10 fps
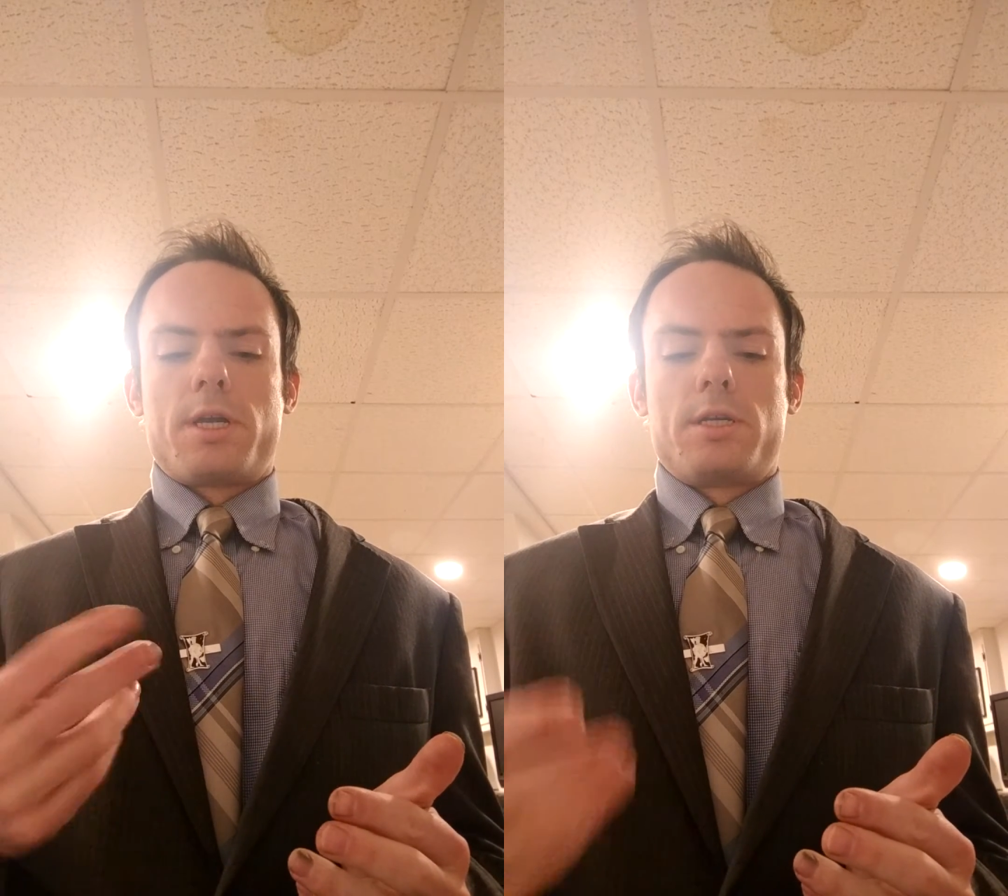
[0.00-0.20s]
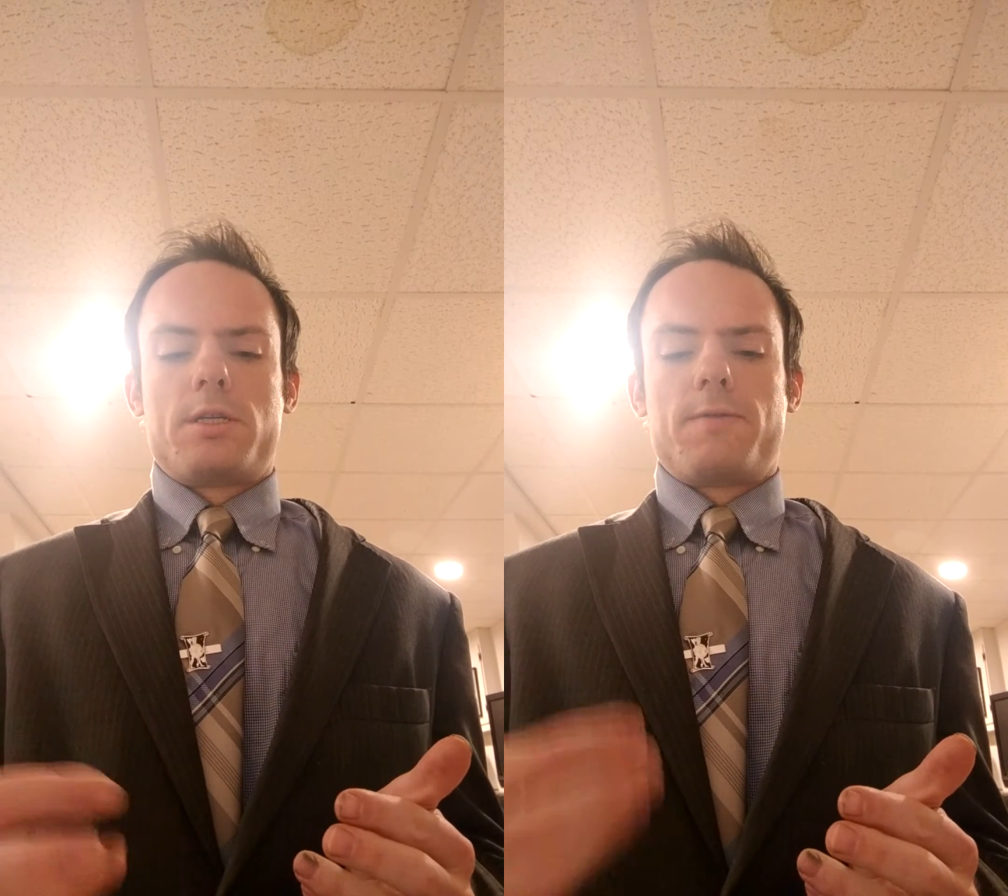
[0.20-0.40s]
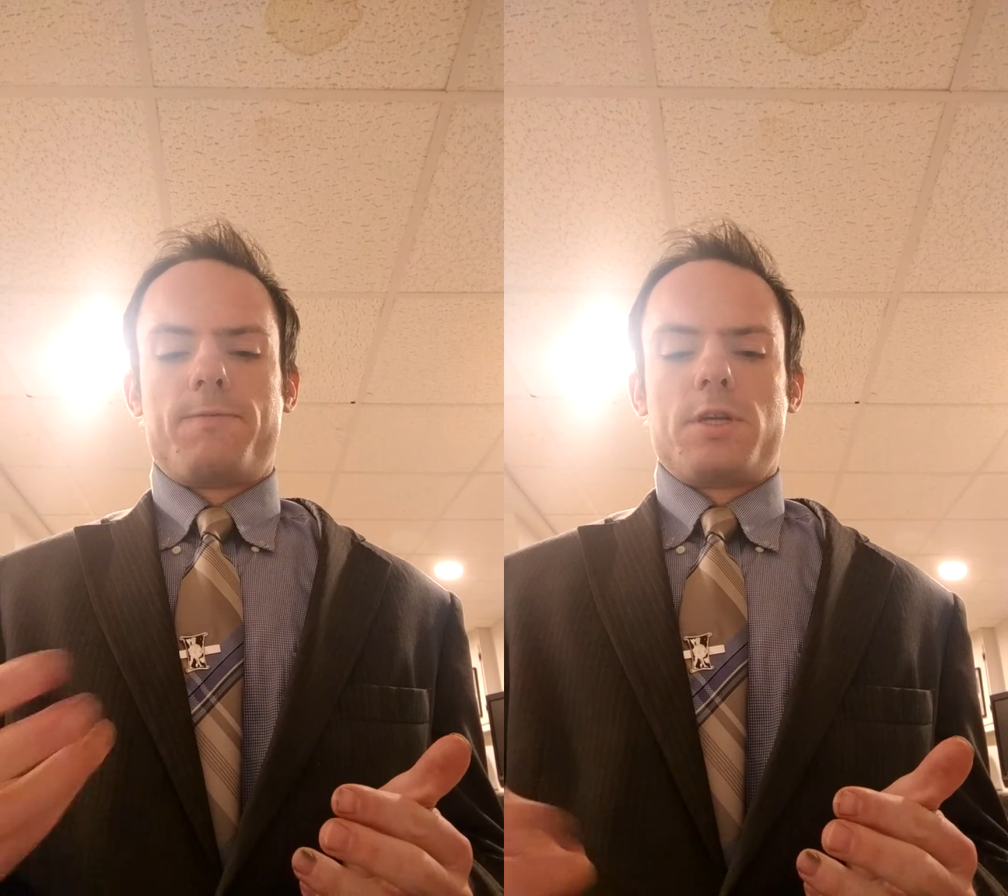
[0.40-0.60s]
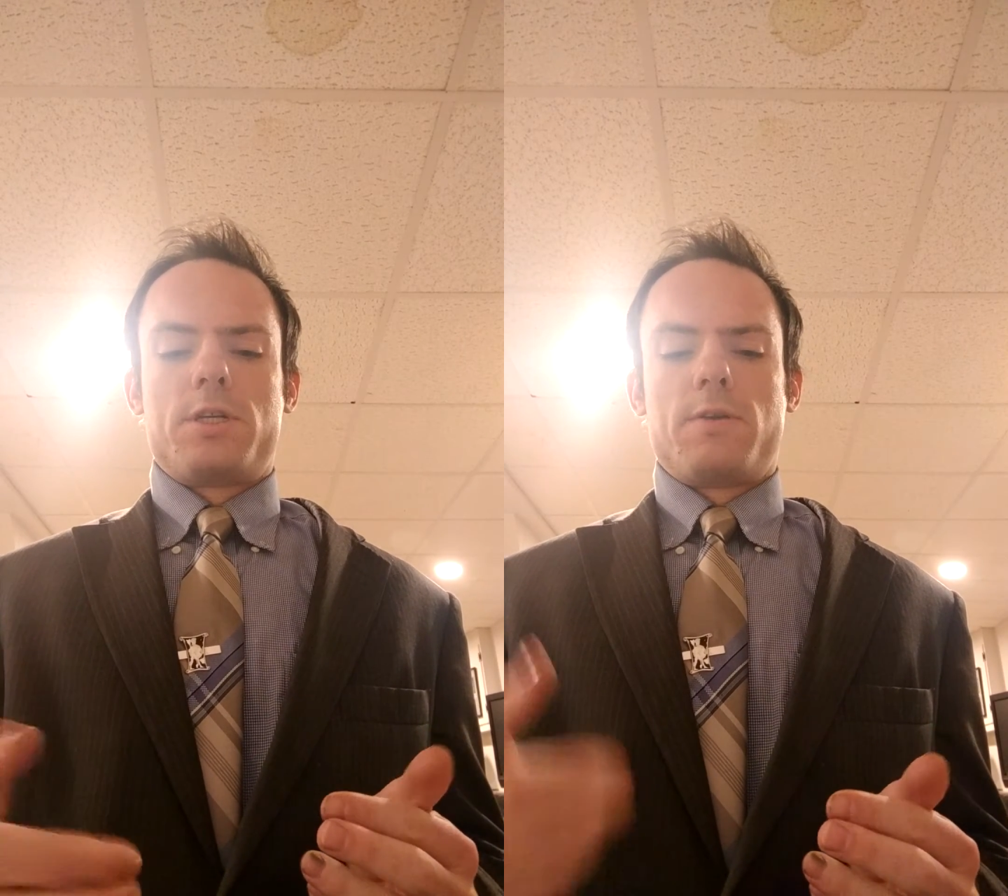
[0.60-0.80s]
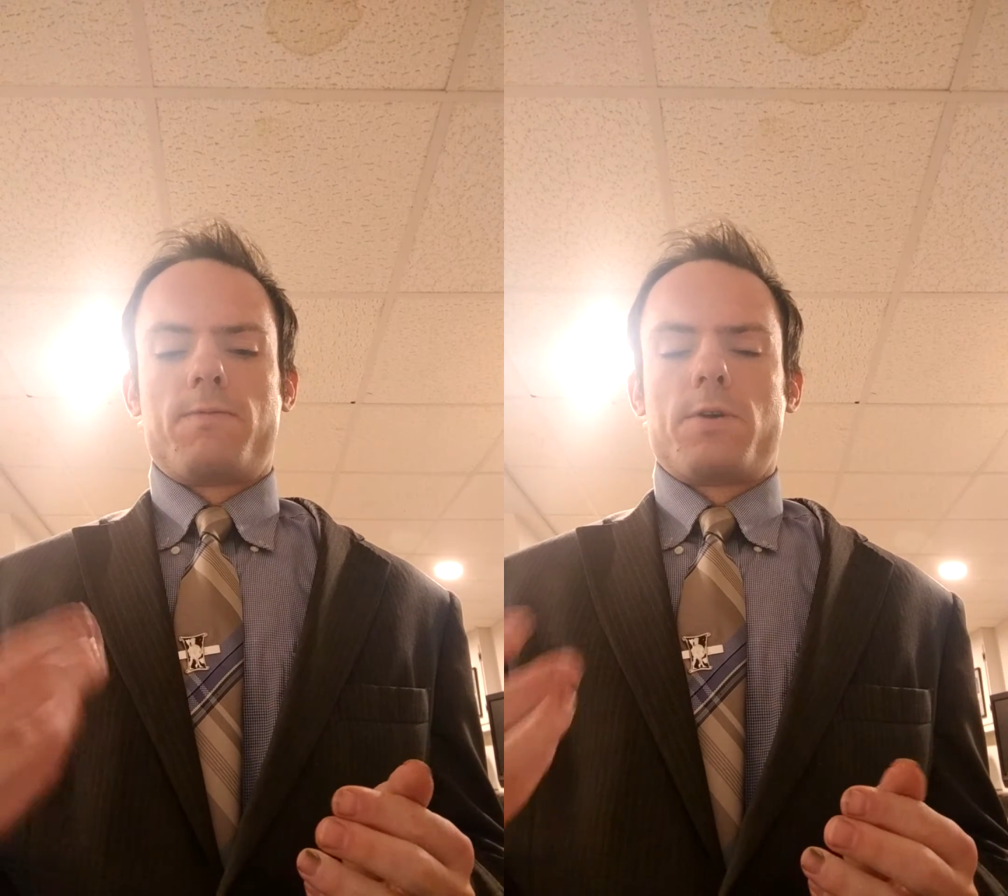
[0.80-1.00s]
is
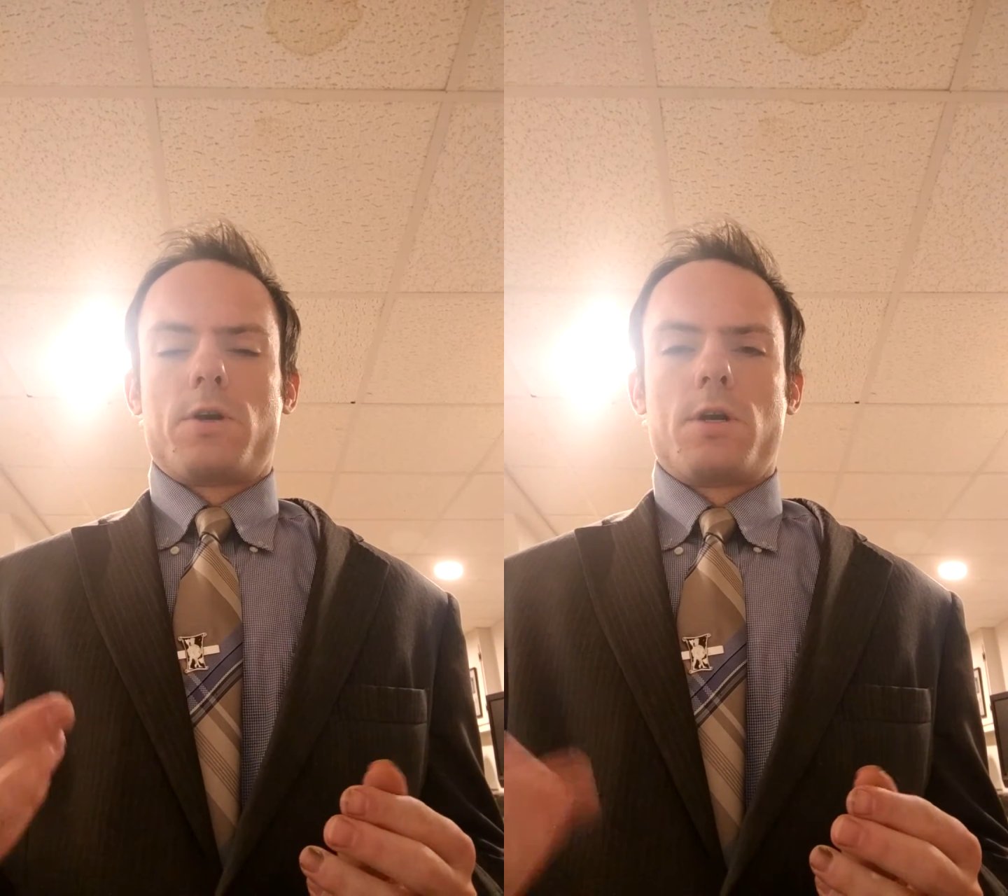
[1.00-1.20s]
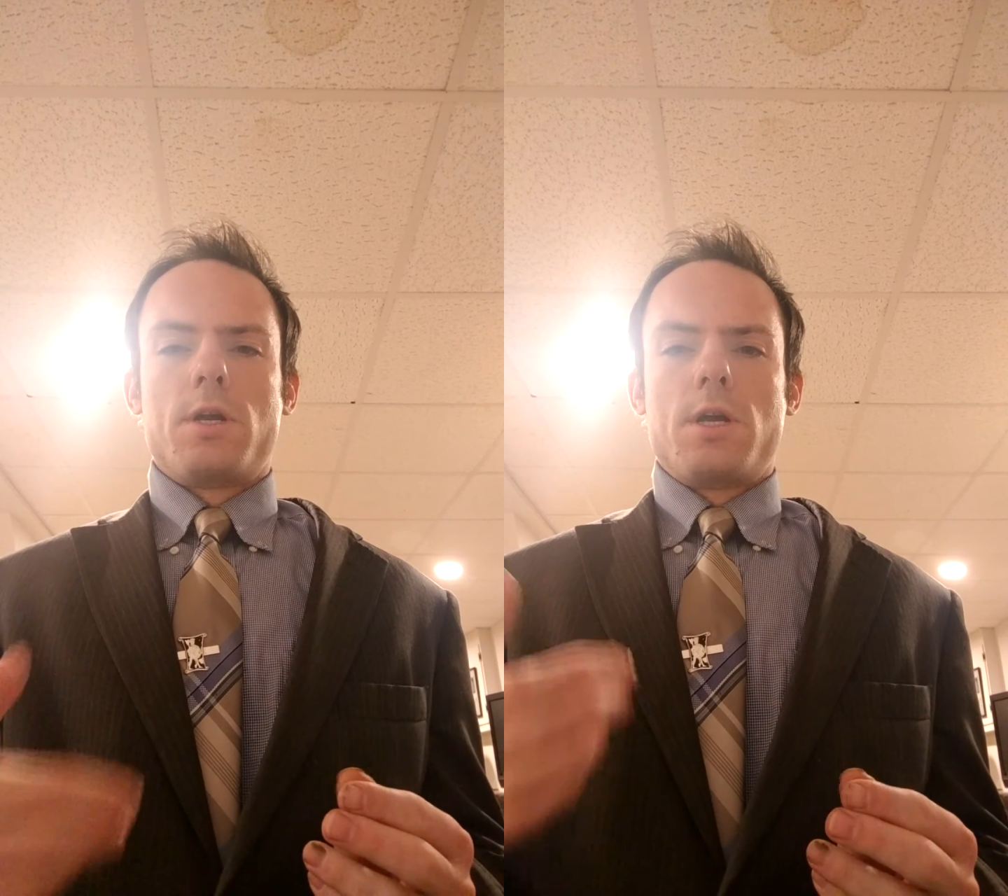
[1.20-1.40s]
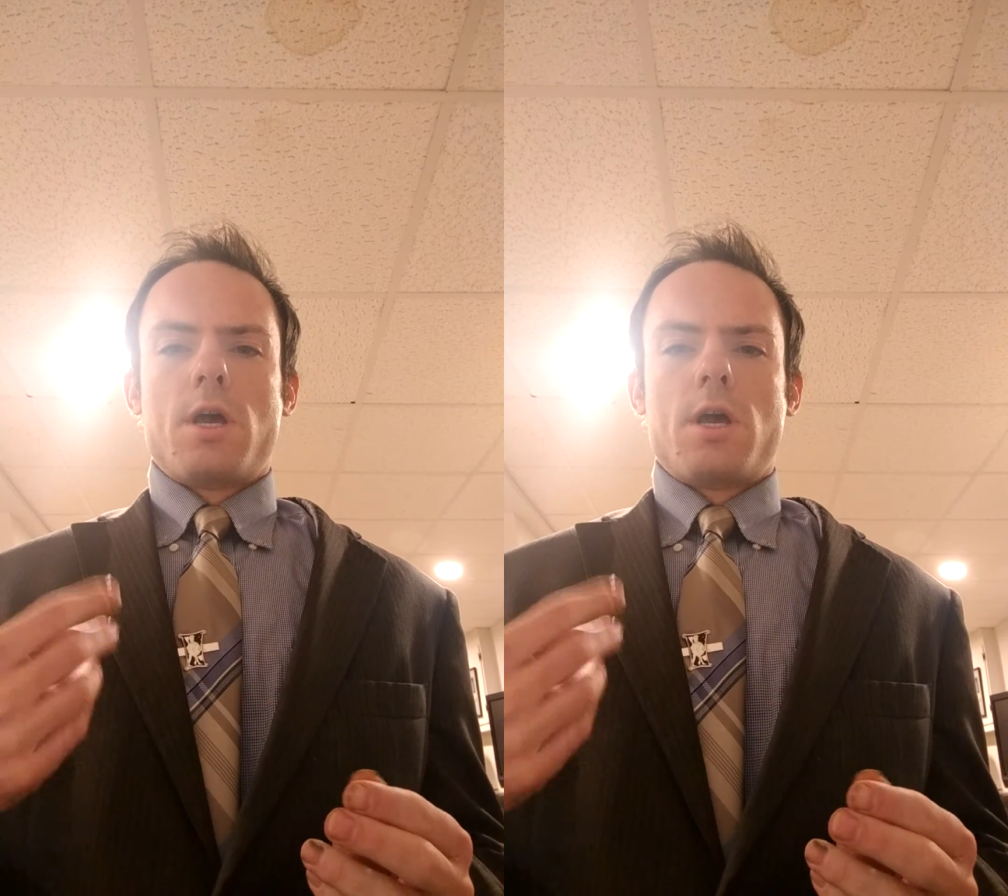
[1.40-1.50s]
sufficient for